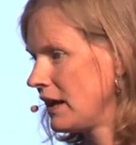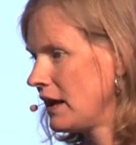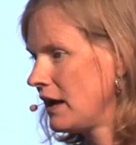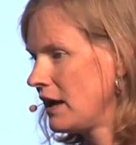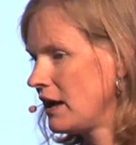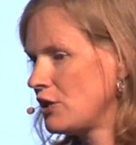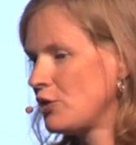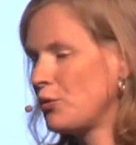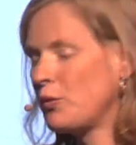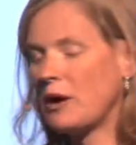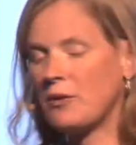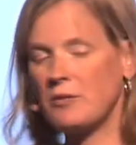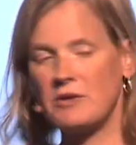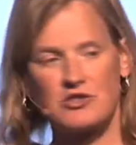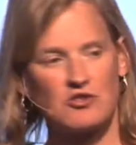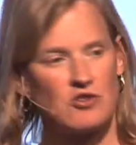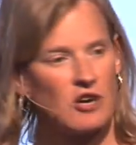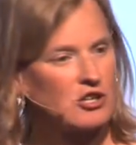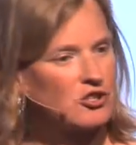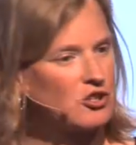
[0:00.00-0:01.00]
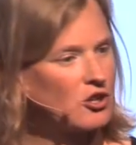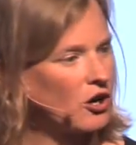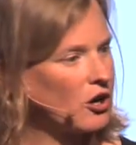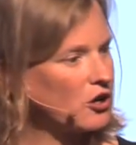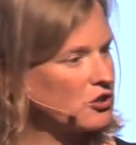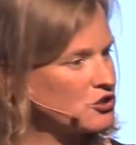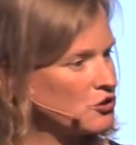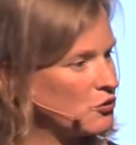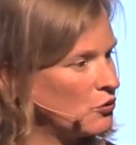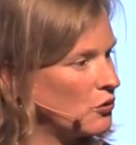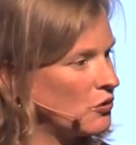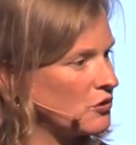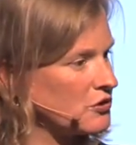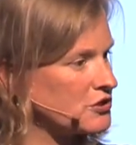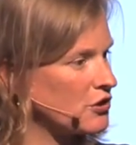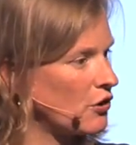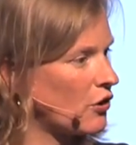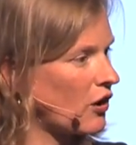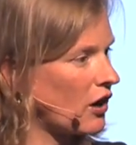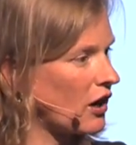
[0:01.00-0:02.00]
in the way we structure our schools
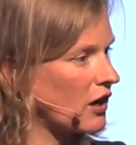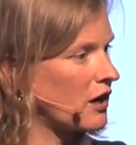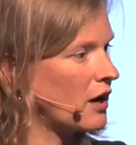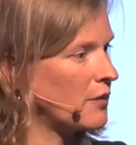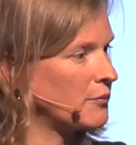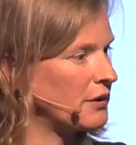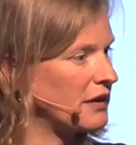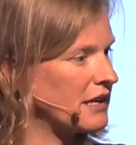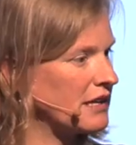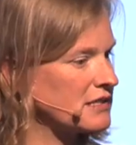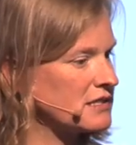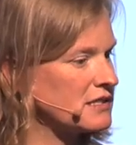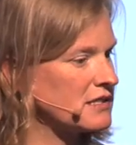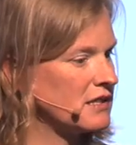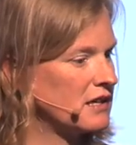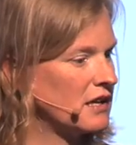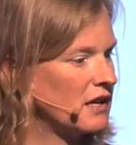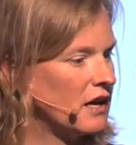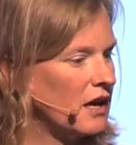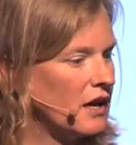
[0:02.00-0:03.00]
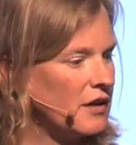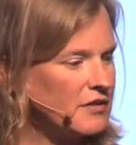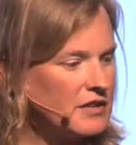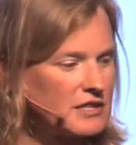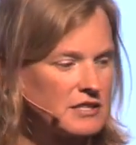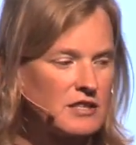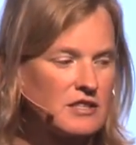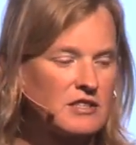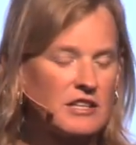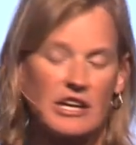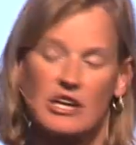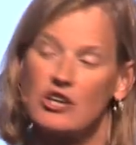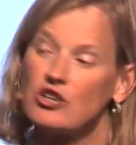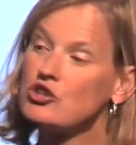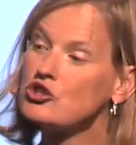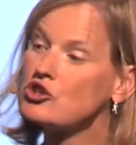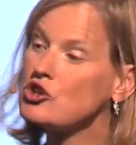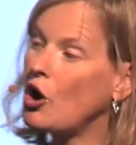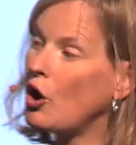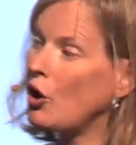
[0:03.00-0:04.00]
or our companies. This is a
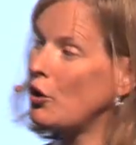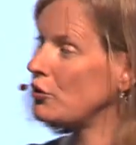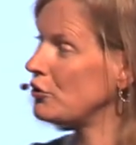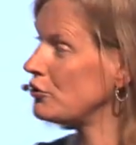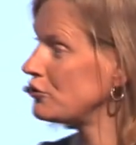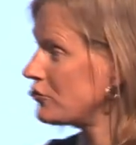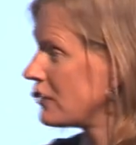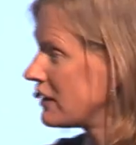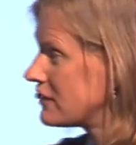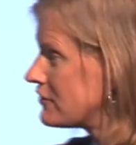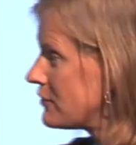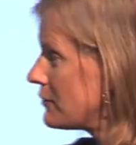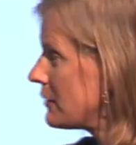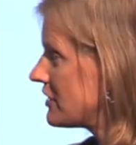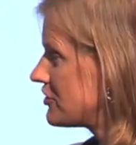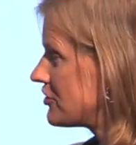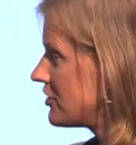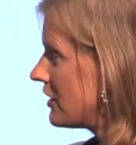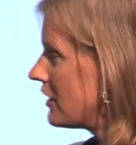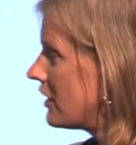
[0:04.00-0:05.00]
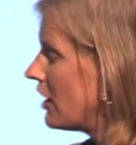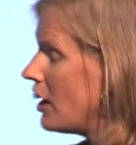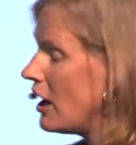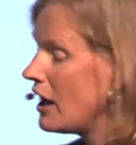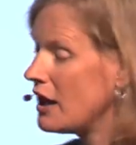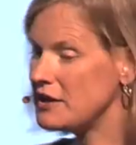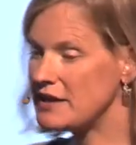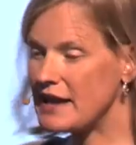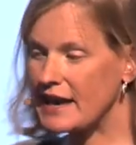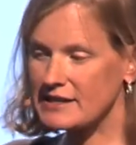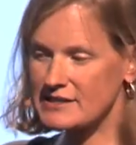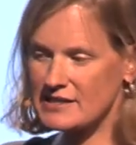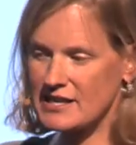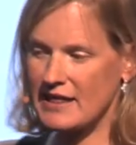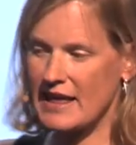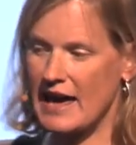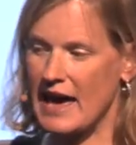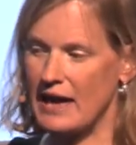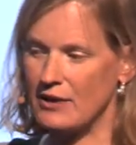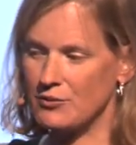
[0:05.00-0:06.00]
total transformation. Next to
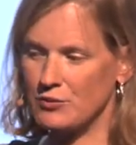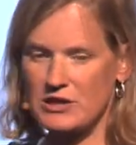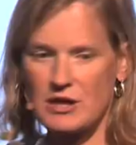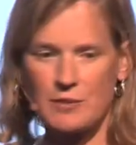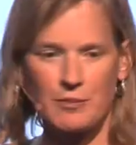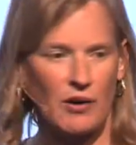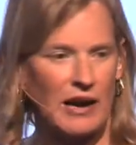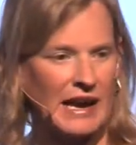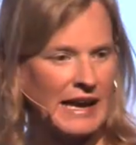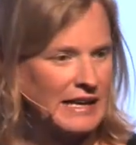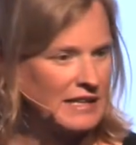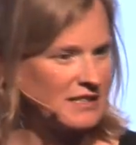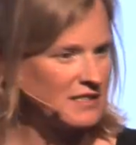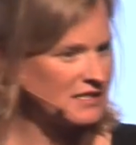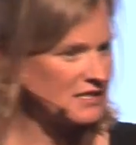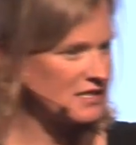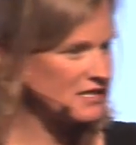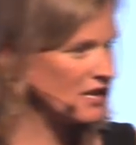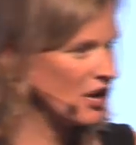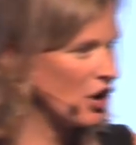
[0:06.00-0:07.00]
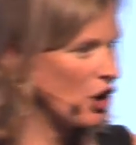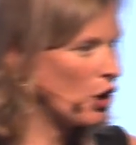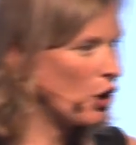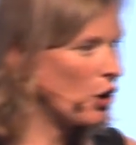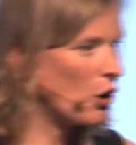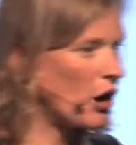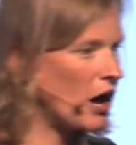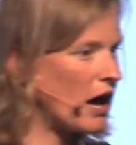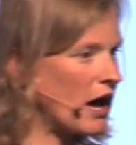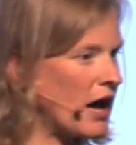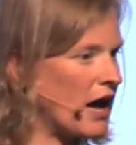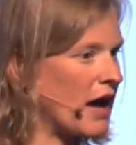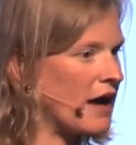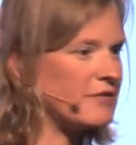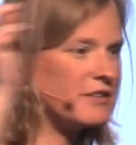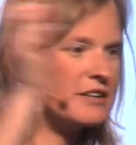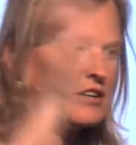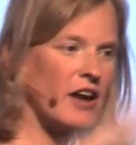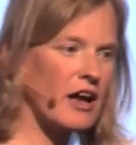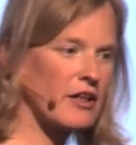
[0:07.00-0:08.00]
that, with the brains, I have
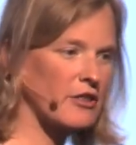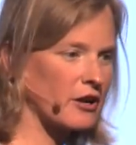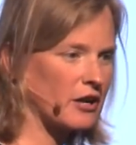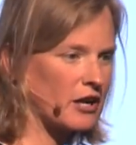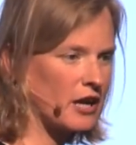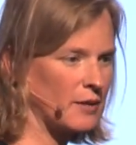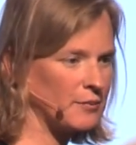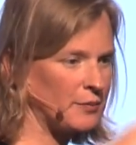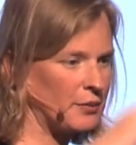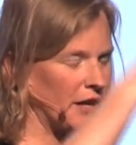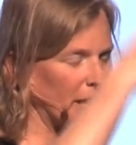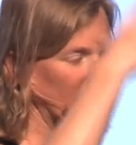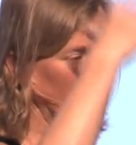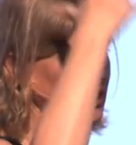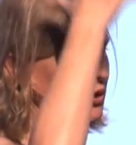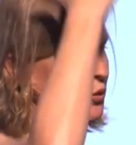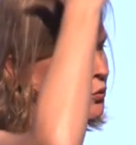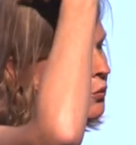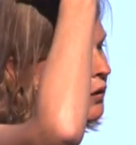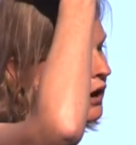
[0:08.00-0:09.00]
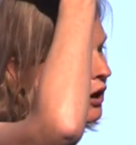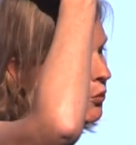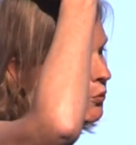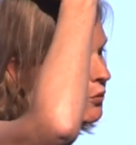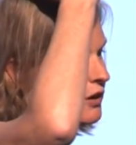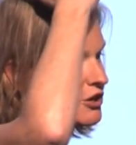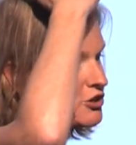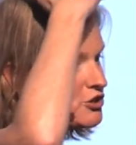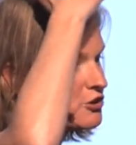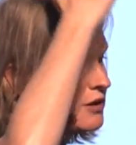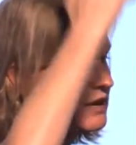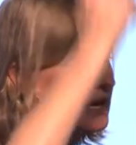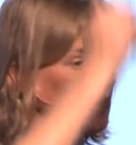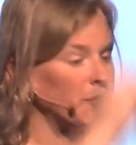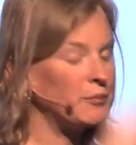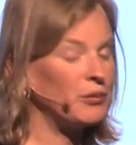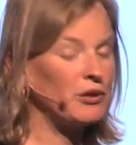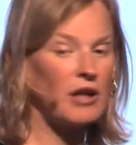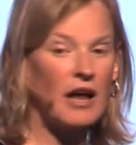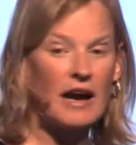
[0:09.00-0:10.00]
another company where we're doing
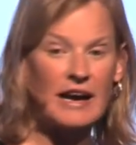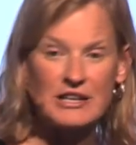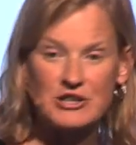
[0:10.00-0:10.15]
applied